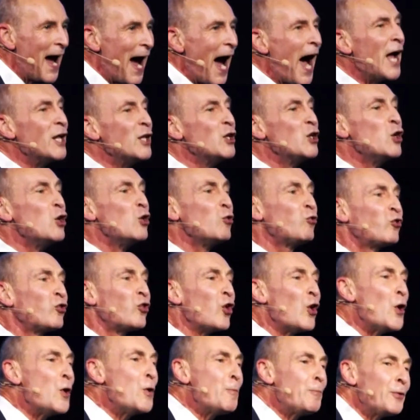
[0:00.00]
And
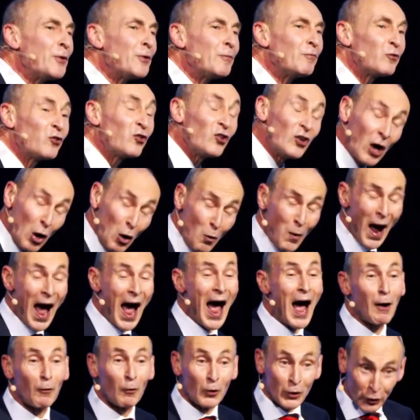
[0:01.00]
YouTube, do you know
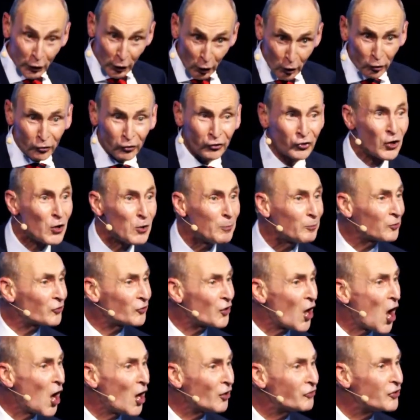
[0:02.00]
how YouTube
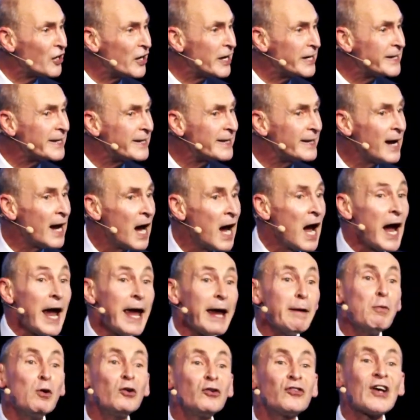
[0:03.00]
started?
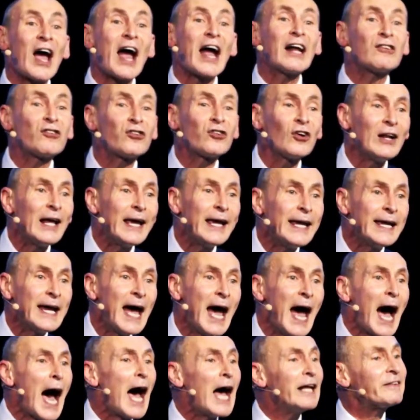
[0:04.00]
It was actually
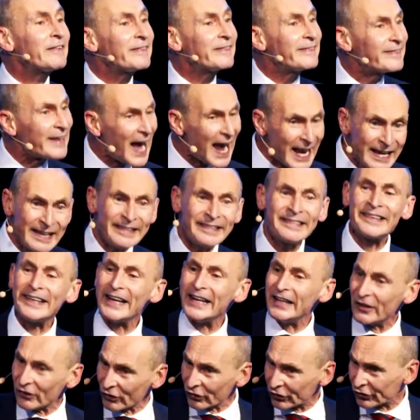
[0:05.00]
a
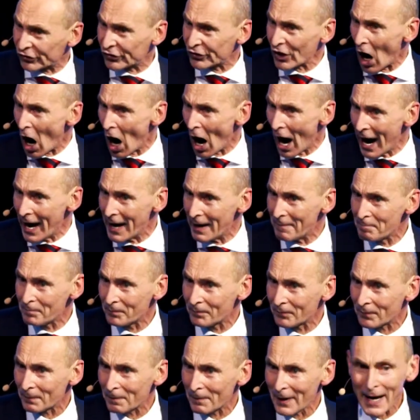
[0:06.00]
dating site.
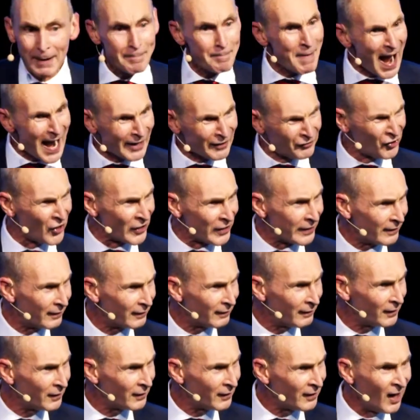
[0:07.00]
Imagine.
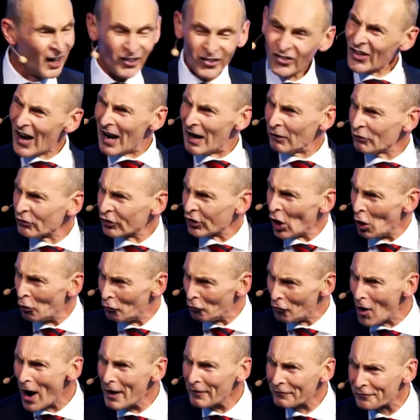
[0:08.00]
Sounds
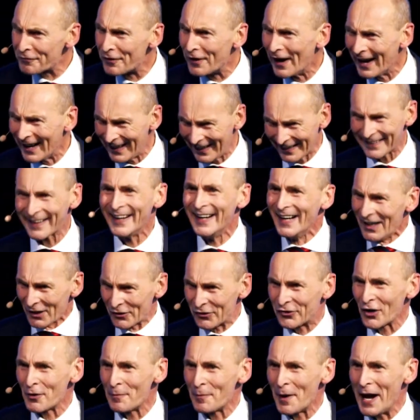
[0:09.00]
horrific
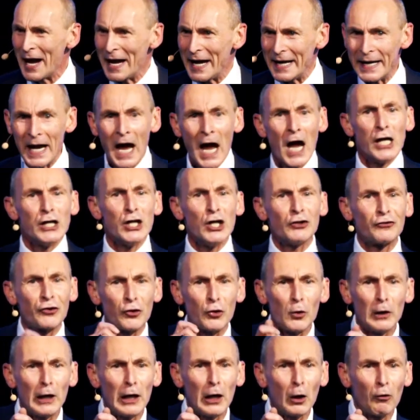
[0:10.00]
to me. You
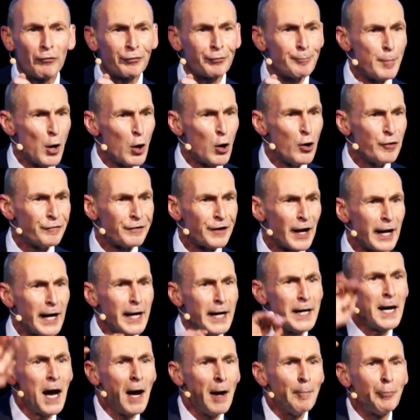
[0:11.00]
do a little
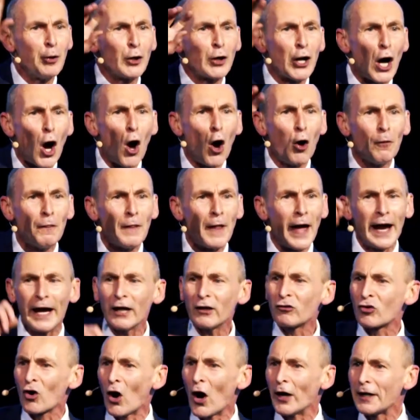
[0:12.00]
movie, put it on there
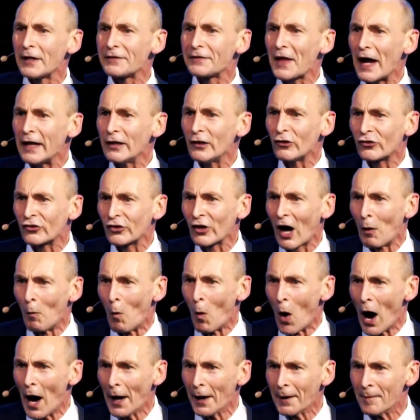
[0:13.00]
trying to date
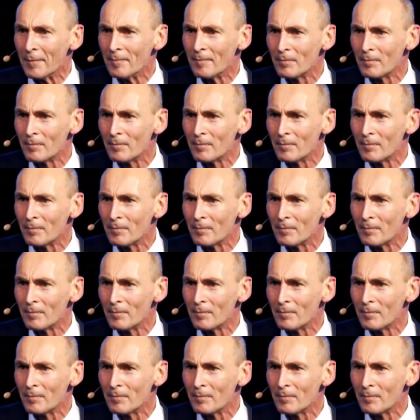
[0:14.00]
someone.